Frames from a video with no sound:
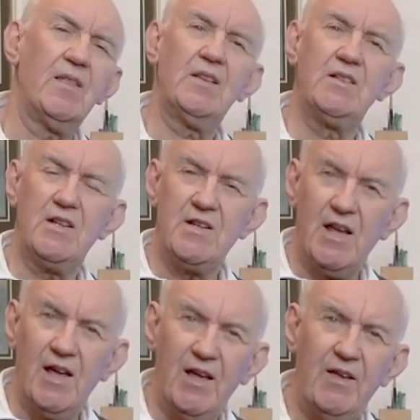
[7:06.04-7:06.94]
they didn't
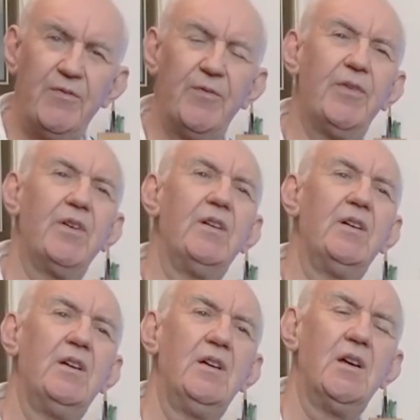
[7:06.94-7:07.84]
have
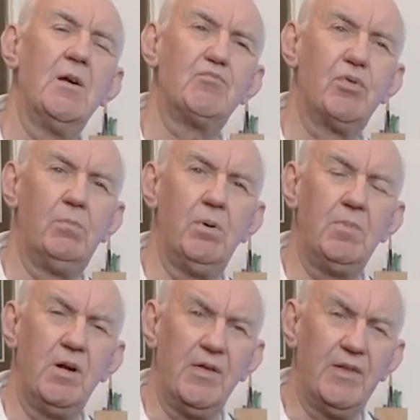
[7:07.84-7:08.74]
a problem
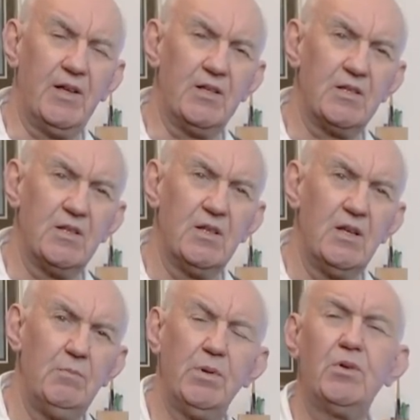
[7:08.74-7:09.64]
like that
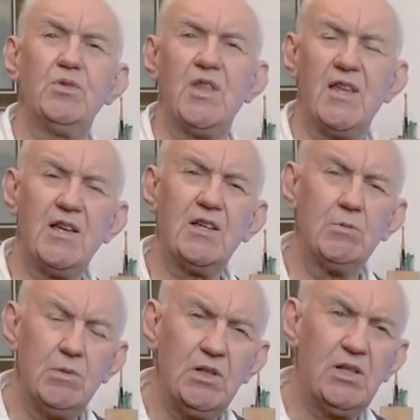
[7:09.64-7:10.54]
because their
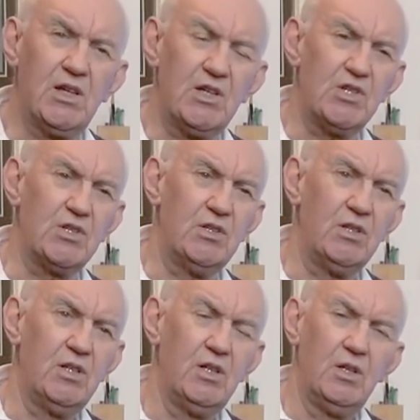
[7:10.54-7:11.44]

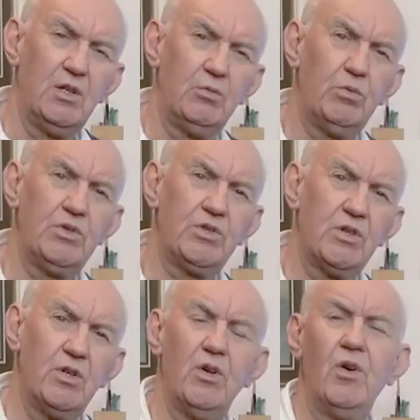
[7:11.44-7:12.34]
communication
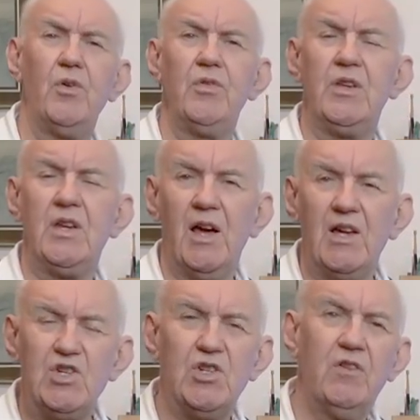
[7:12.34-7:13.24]
was on the
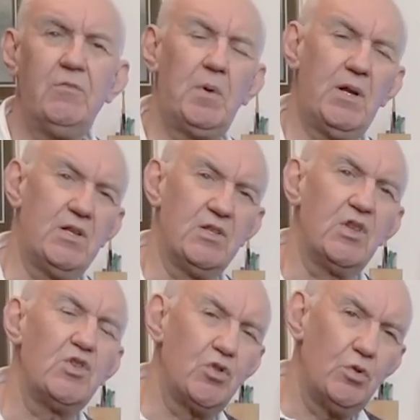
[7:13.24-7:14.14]
HF bands,
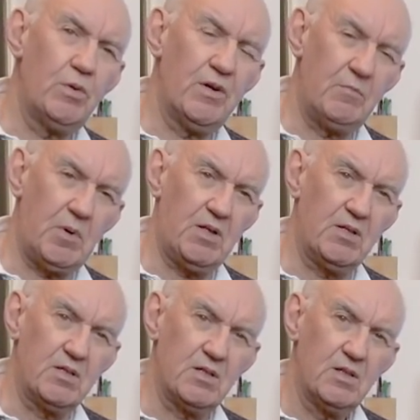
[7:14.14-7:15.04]
the shortwave
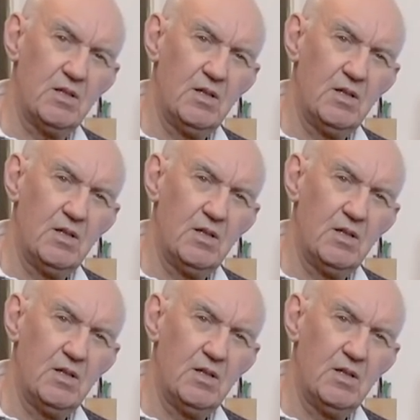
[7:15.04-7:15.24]
bands.